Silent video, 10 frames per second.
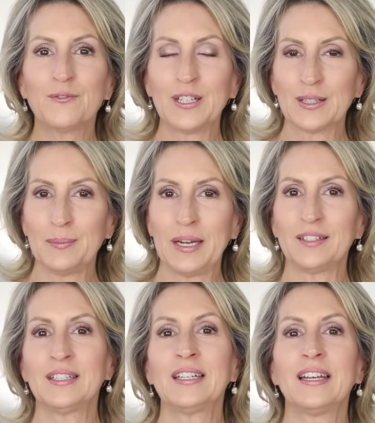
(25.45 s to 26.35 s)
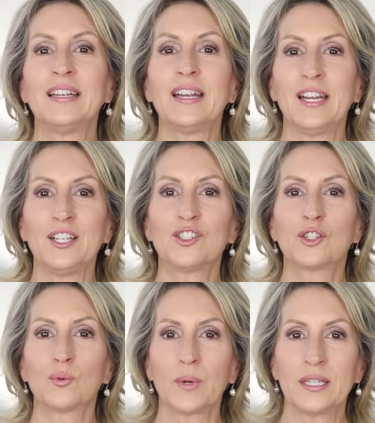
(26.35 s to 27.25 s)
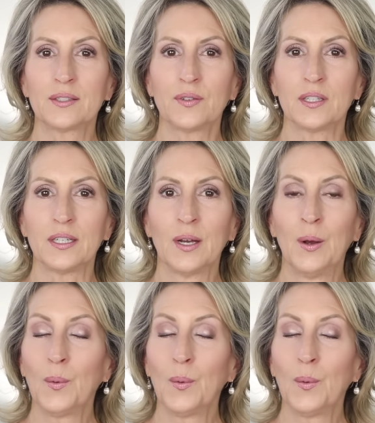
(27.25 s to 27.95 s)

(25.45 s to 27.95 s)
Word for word: feel amazing, and age gracefully.